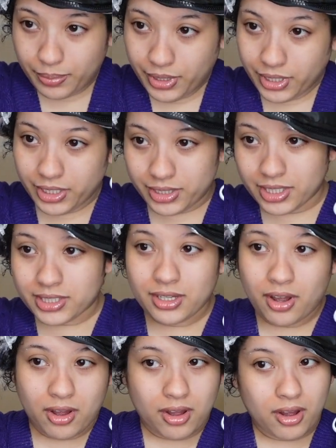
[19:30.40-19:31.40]
put this
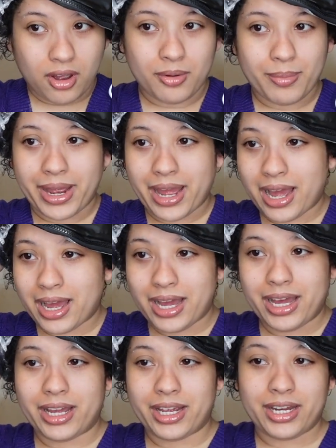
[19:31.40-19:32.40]
on my
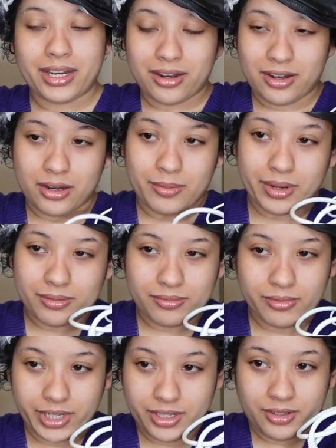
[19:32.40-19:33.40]
head.
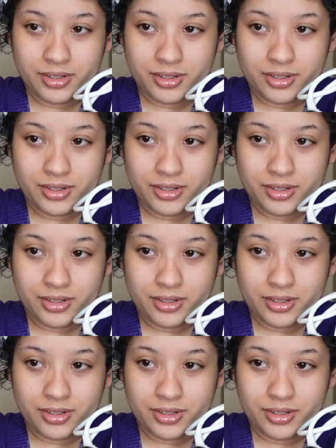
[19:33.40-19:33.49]
Wait.